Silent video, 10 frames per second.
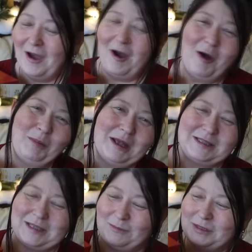Oh,
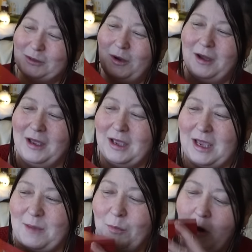bless him. So
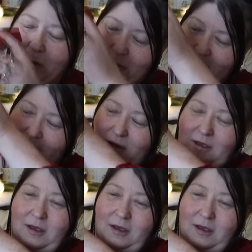he bought me